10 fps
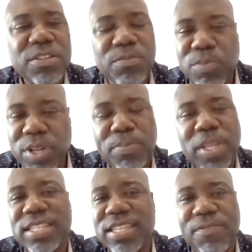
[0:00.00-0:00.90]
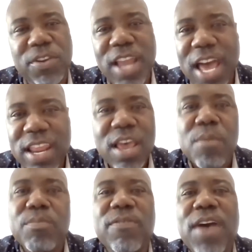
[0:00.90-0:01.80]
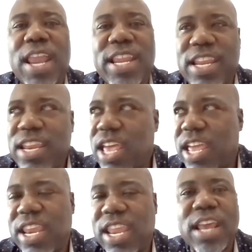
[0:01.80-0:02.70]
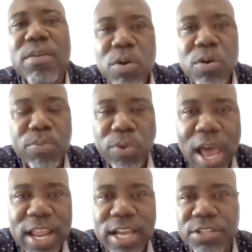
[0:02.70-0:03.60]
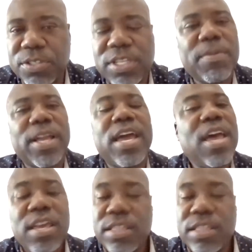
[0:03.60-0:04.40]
So please, if you're not providing an edible product or something like that,